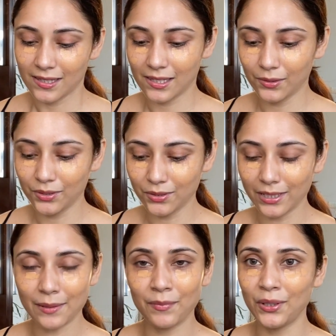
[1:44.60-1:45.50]
So do
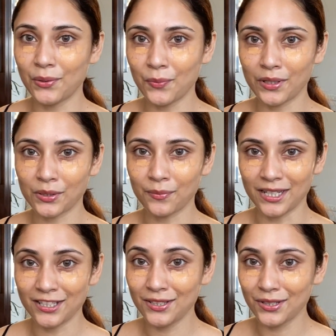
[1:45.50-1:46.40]
let me know which
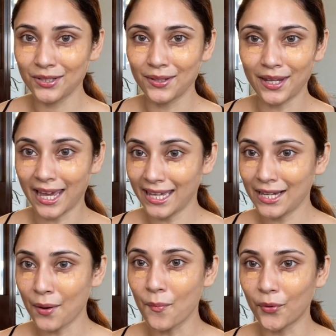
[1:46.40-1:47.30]
one do you like
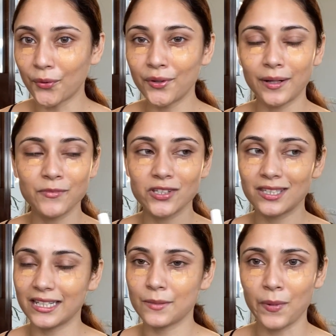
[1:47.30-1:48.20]
more. I'm just
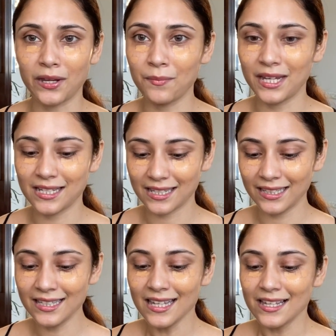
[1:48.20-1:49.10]

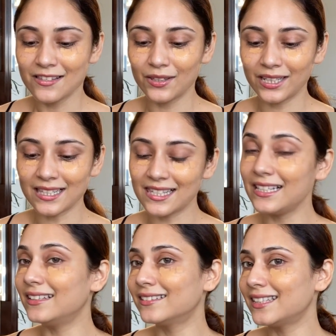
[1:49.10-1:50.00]
experimenting. So the
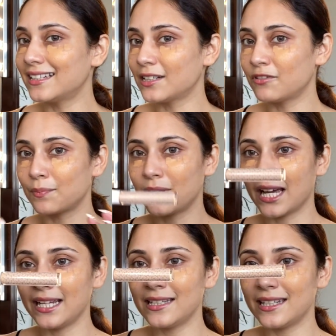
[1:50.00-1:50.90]
concealer that I've
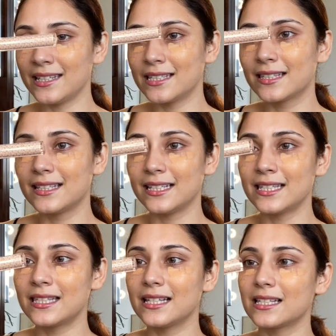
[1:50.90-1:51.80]
applied is
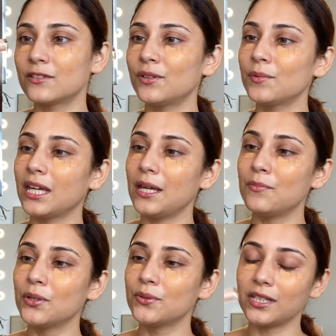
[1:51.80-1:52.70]
this. This is from K
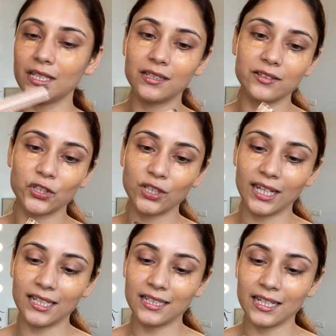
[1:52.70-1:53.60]
Beauty. The
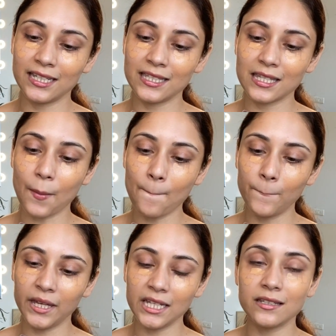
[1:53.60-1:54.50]
shade is
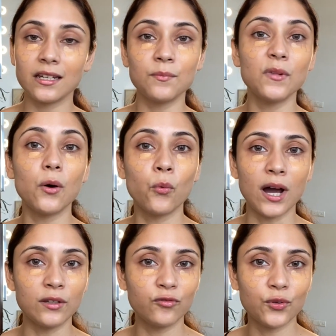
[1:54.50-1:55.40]
medium
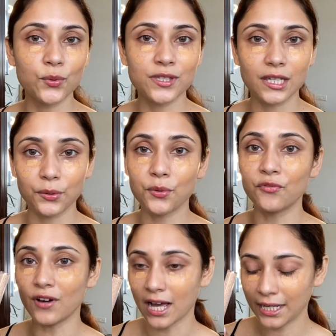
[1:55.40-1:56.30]

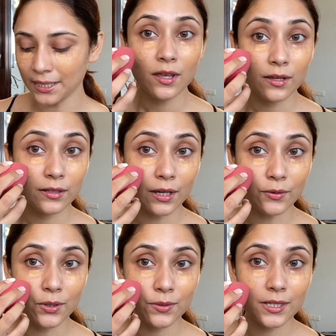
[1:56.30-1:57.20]
140Y. Now
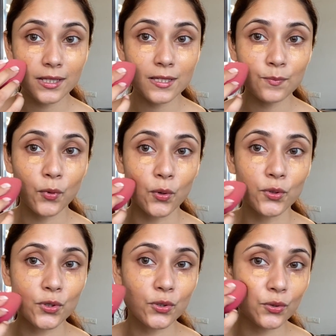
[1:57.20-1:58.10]
using this
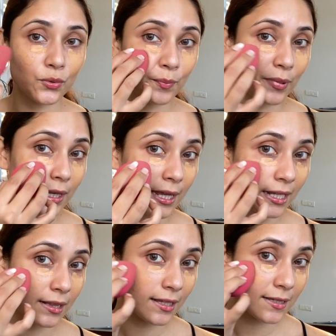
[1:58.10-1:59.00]
sponge to
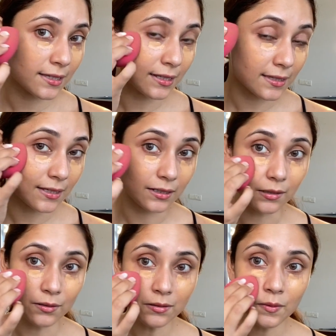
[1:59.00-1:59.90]
blend this
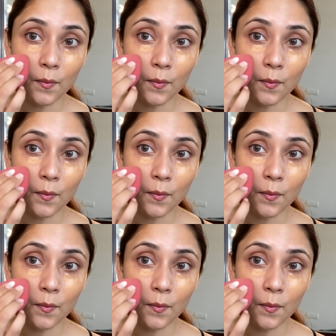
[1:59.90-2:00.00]
concealer.